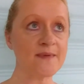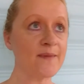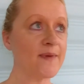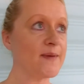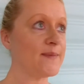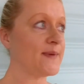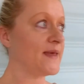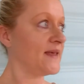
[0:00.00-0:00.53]
my
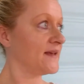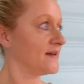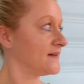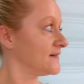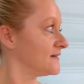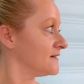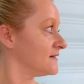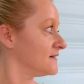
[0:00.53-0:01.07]
baby.
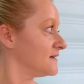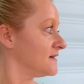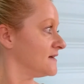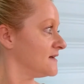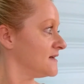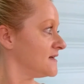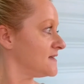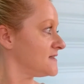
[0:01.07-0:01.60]

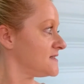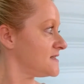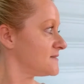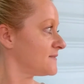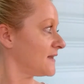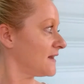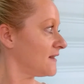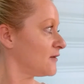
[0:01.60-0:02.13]
She's
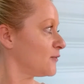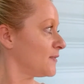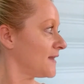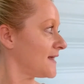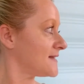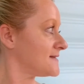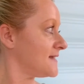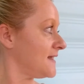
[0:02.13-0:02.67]
my little
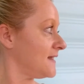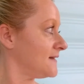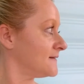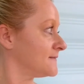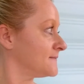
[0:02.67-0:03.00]
blessing.